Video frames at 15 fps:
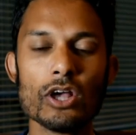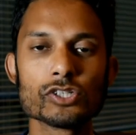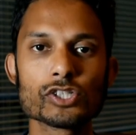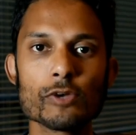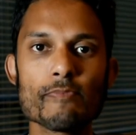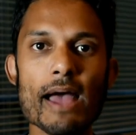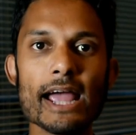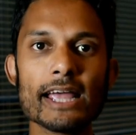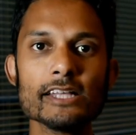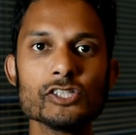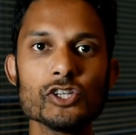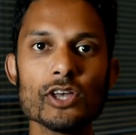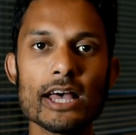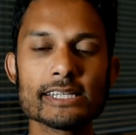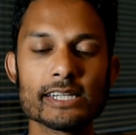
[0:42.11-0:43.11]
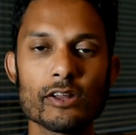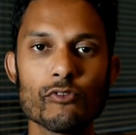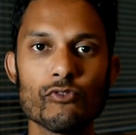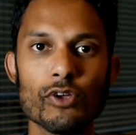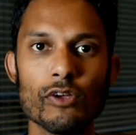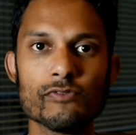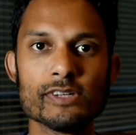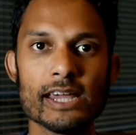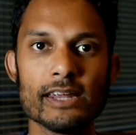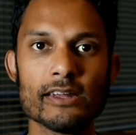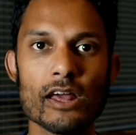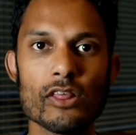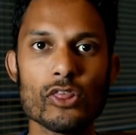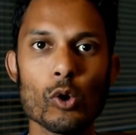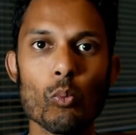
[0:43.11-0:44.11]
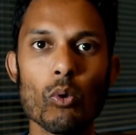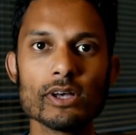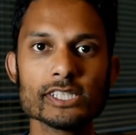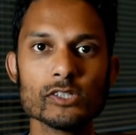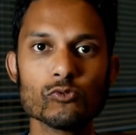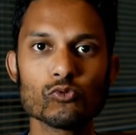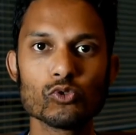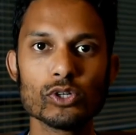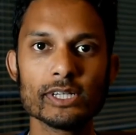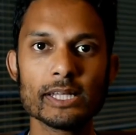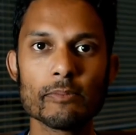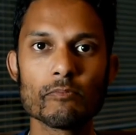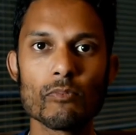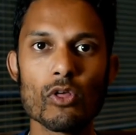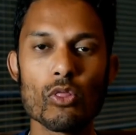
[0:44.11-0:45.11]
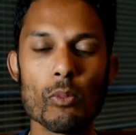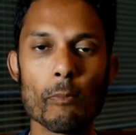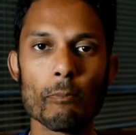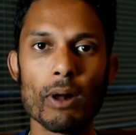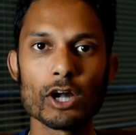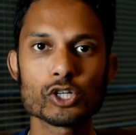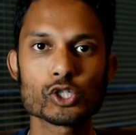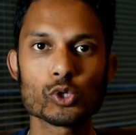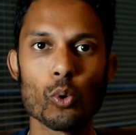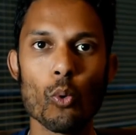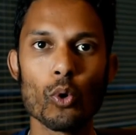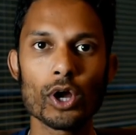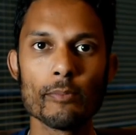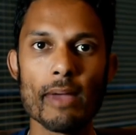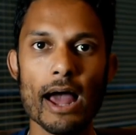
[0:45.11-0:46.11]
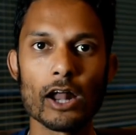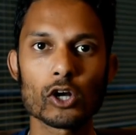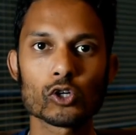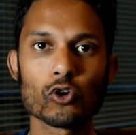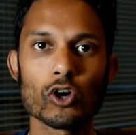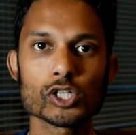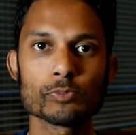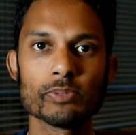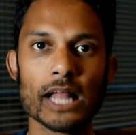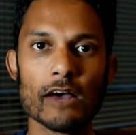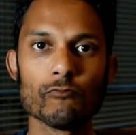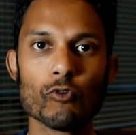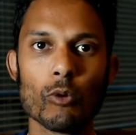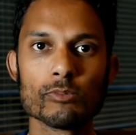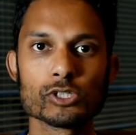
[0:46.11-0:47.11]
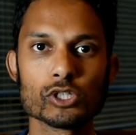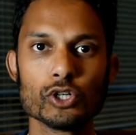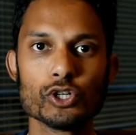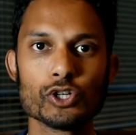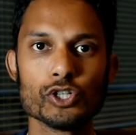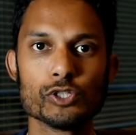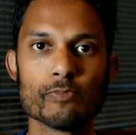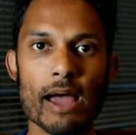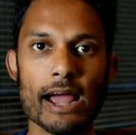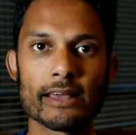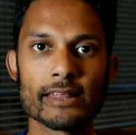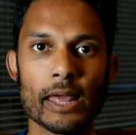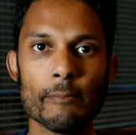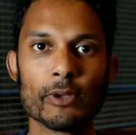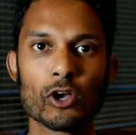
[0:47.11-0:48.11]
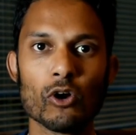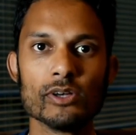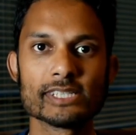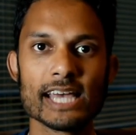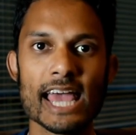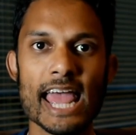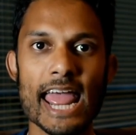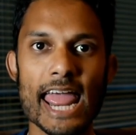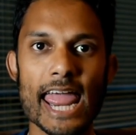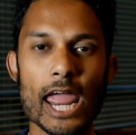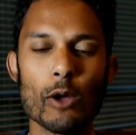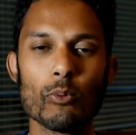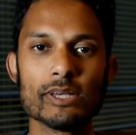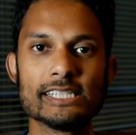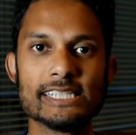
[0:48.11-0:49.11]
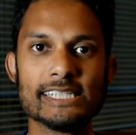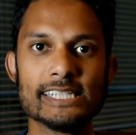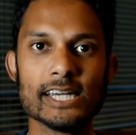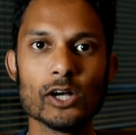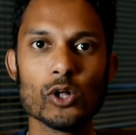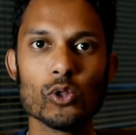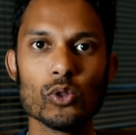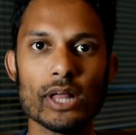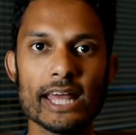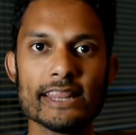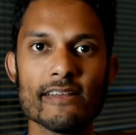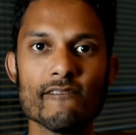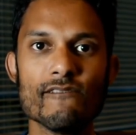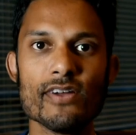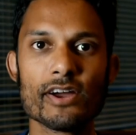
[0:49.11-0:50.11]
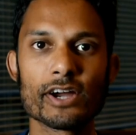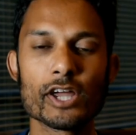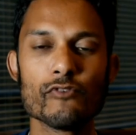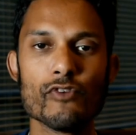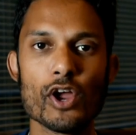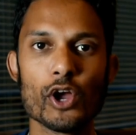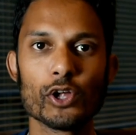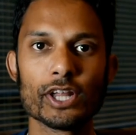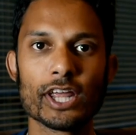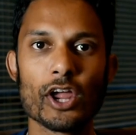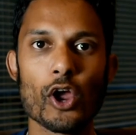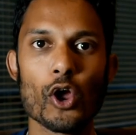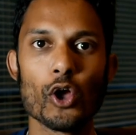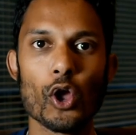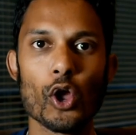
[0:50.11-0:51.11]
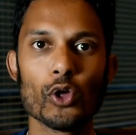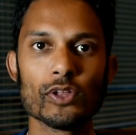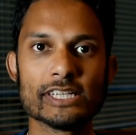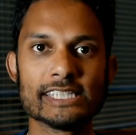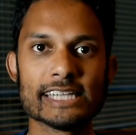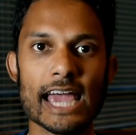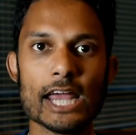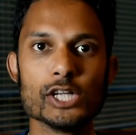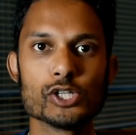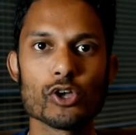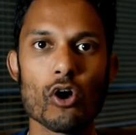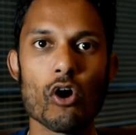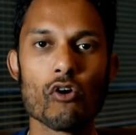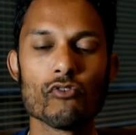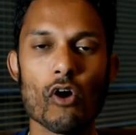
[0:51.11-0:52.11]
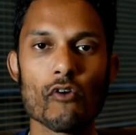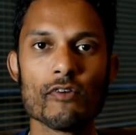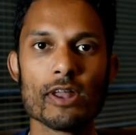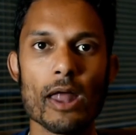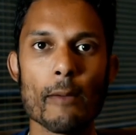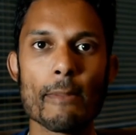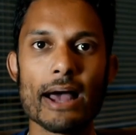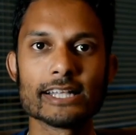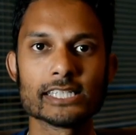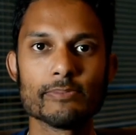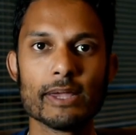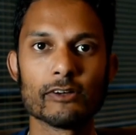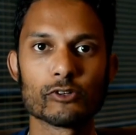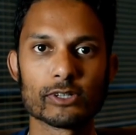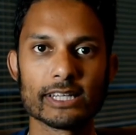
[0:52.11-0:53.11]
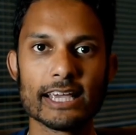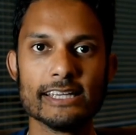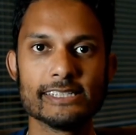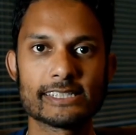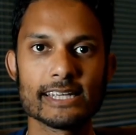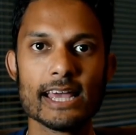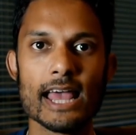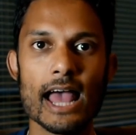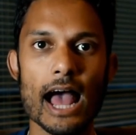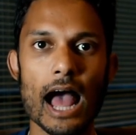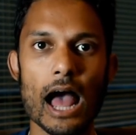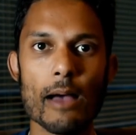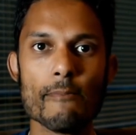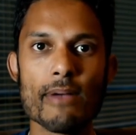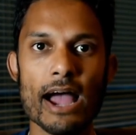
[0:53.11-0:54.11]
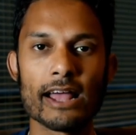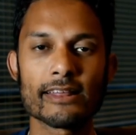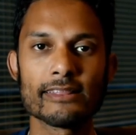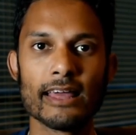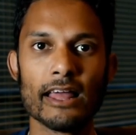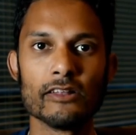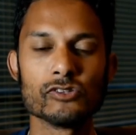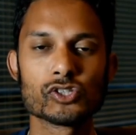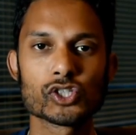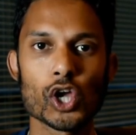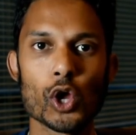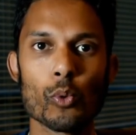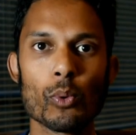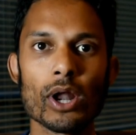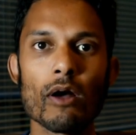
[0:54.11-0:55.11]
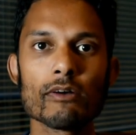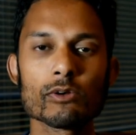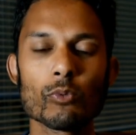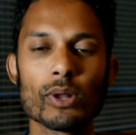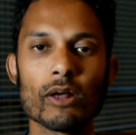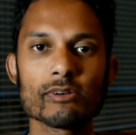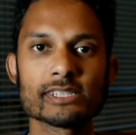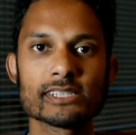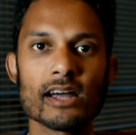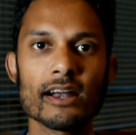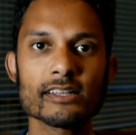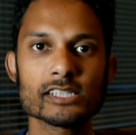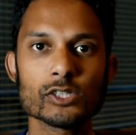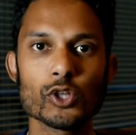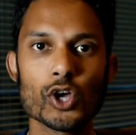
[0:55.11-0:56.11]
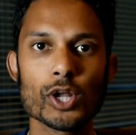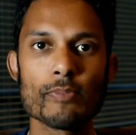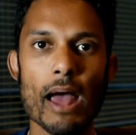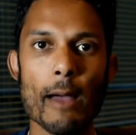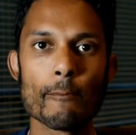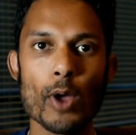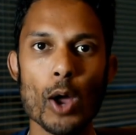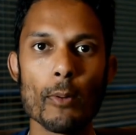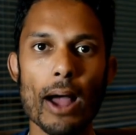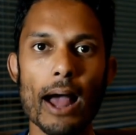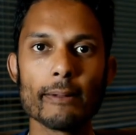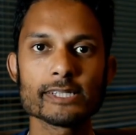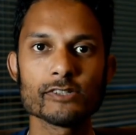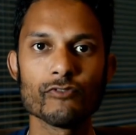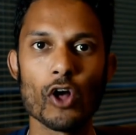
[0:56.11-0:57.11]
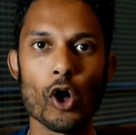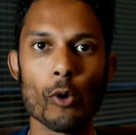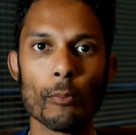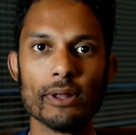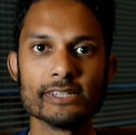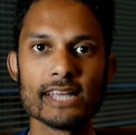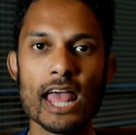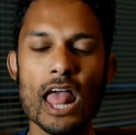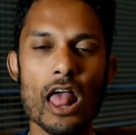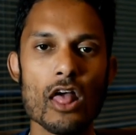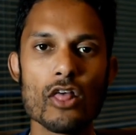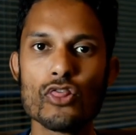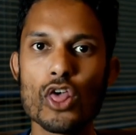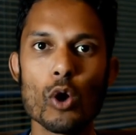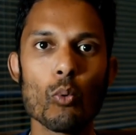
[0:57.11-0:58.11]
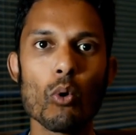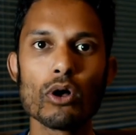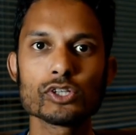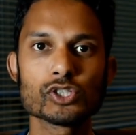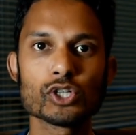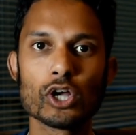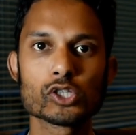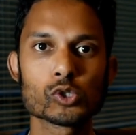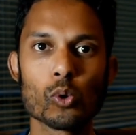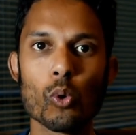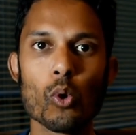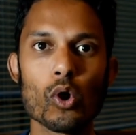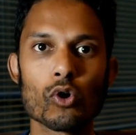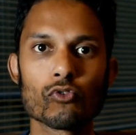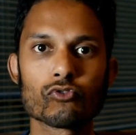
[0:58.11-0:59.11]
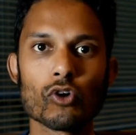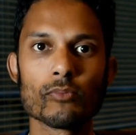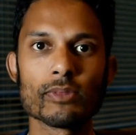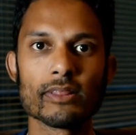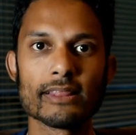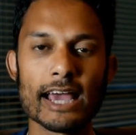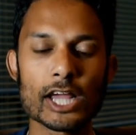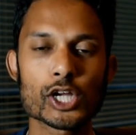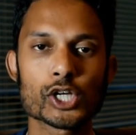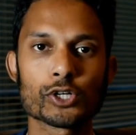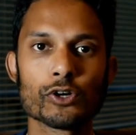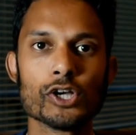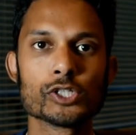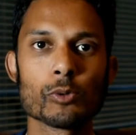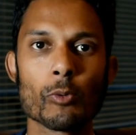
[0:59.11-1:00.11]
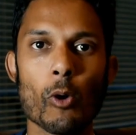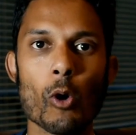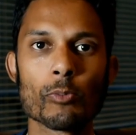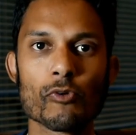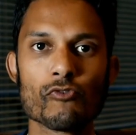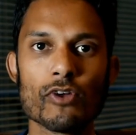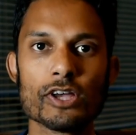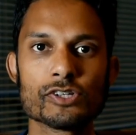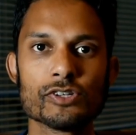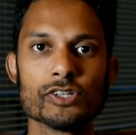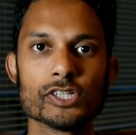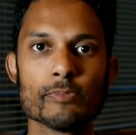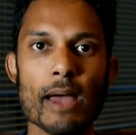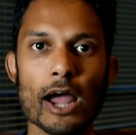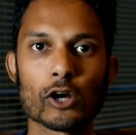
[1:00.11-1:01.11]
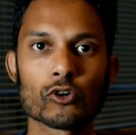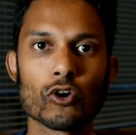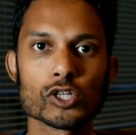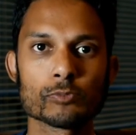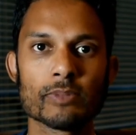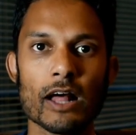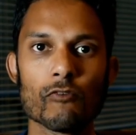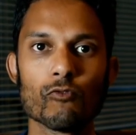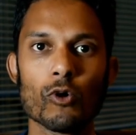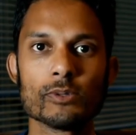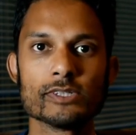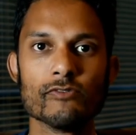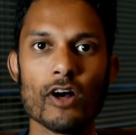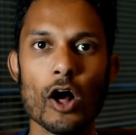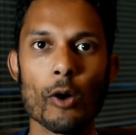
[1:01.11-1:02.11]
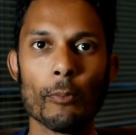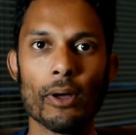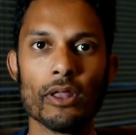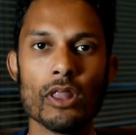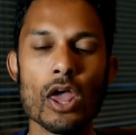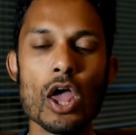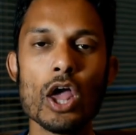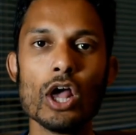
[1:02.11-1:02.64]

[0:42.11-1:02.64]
So back in 2015, there wasn't really much talk about cross-platform solutions back then because it was still in the very, very early stages of it about to be released back then. So when I was starting to learn about mobile app development, there was no talk from the lecturers or professors about cross-platform development.